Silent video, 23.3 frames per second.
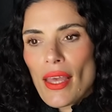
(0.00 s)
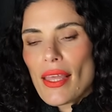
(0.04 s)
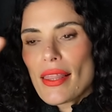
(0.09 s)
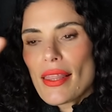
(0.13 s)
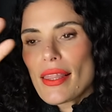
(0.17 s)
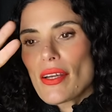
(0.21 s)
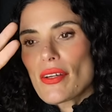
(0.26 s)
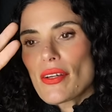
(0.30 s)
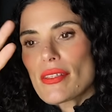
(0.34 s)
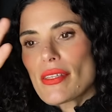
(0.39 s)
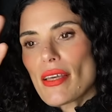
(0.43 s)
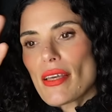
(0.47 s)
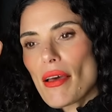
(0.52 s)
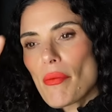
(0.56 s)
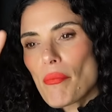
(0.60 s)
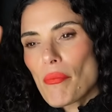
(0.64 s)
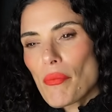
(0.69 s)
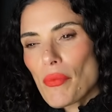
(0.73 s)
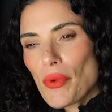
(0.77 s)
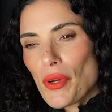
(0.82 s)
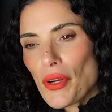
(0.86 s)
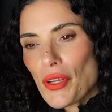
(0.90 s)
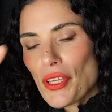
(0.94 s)
there's a
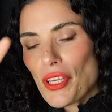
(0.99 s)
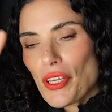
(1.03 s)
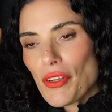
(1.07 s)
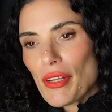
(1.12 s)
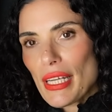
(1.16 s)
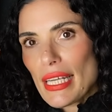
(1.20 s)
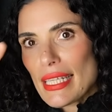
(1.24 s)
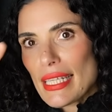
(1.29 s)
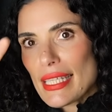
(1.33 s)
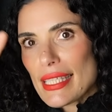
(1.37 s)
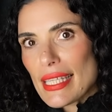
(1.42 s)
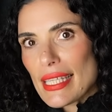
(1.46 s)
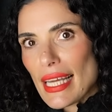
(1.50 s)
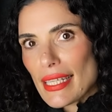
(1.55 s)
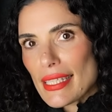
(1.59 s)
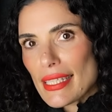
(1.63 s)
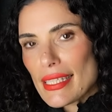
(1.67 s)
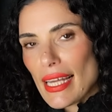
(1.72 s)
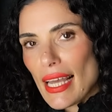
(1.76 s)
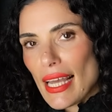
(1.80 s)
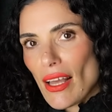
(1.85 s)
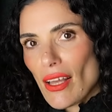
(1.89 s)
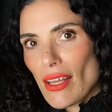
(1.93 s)
Mercury
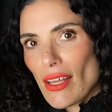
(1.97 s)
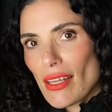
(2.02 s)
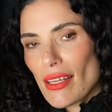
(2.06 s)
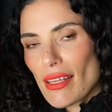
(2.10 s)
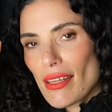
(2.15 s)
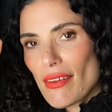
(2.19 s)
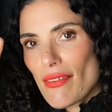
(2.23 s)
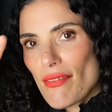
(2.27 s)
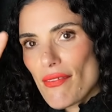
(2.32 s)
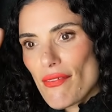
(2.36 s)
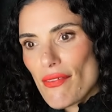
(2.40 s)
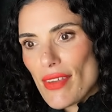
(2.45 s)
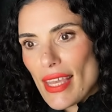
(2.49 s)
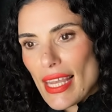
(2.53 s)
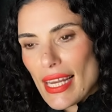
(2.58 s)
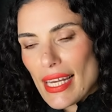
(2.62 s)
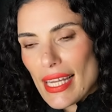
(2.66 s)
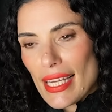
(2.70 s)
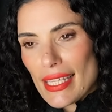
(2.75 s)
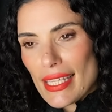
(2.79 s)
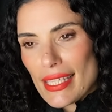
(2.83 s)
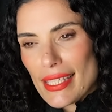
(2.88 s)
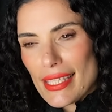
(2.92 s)
sextile
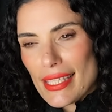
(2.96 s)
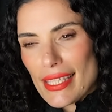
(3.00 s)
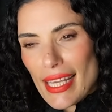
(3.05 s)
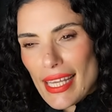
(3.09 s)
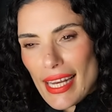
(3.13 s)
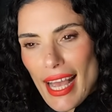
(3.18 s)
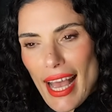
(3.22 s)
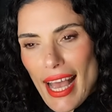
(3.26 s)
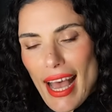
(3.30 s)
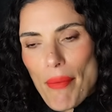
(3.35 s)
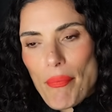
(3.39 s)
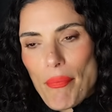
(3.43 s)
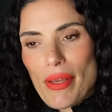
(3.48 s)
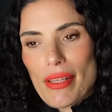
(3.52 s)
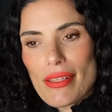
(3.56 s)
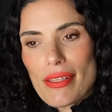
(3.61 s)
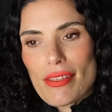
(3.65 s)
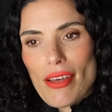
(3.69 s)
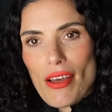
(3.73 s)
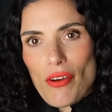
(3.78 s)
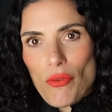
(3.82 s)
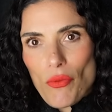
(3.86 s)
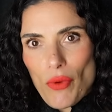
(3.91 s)
Venus that
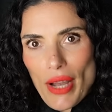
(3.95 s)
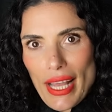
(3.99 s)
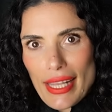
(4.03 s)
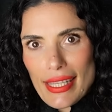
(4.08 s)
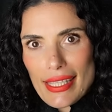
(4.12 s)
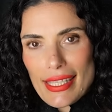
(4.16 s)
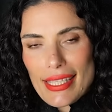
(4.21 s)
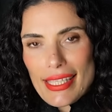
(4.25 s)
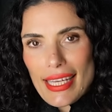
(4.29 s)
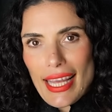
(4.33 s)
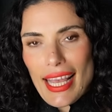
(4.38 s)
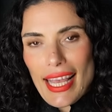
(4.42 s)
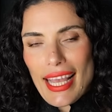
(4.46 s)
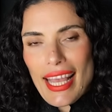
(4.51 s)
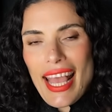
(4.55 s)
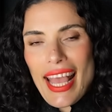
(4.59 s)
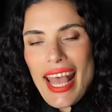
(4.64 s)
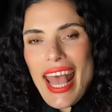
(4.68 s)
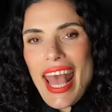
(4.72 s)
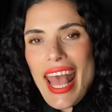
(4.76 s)
happens on Wednesday.